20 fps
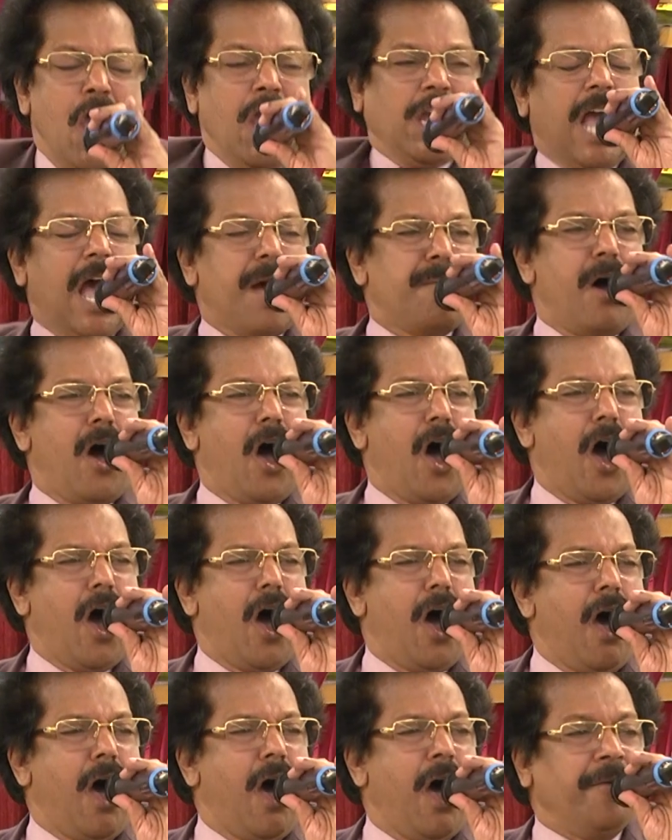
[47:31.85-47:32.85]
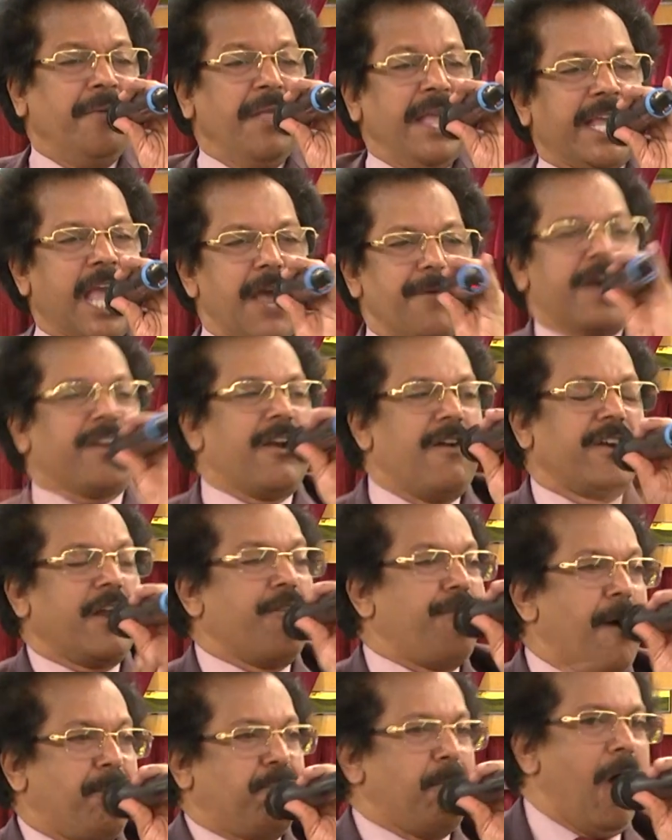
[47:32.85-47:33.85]
Come on. Give a round
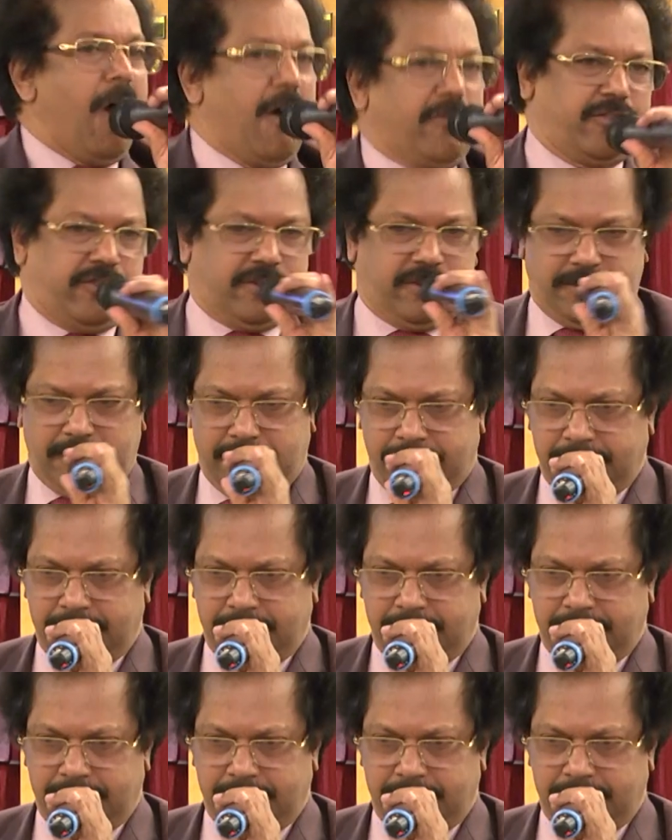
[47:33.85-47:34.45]
of applause.